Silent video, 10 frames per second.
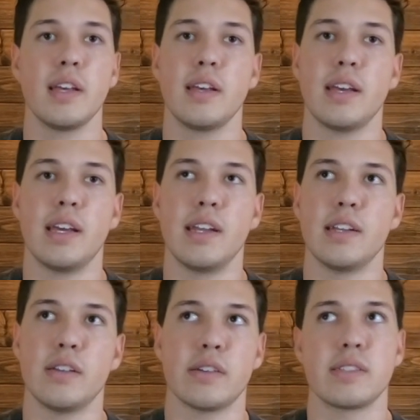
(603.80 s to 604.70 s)
And,
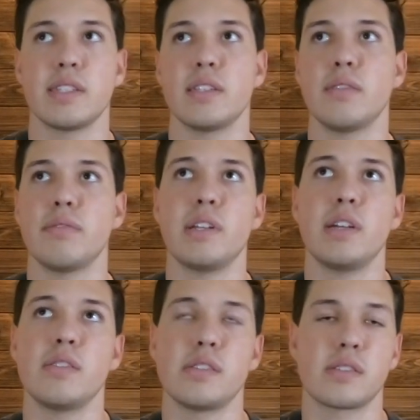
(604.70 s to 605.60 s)
you know, I sent in a video
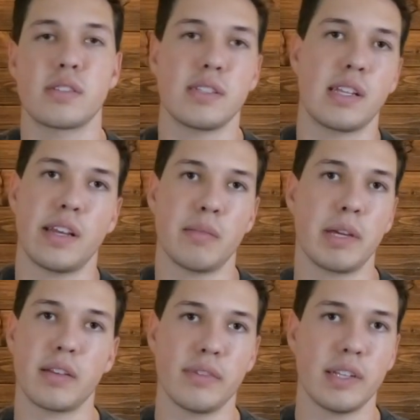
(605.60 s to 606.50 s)
just because I like
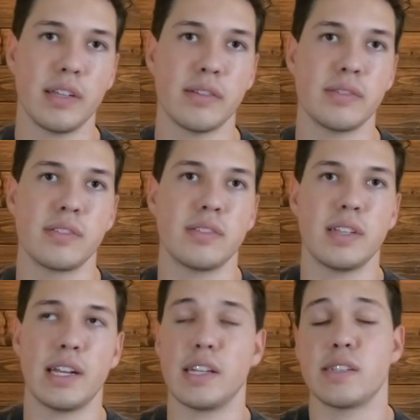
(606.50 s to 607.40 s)
making videos,
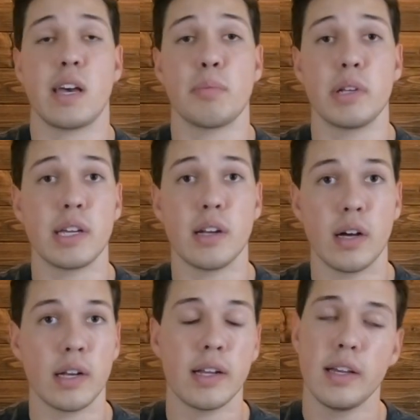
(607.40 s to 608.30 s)
and I just happened to get on.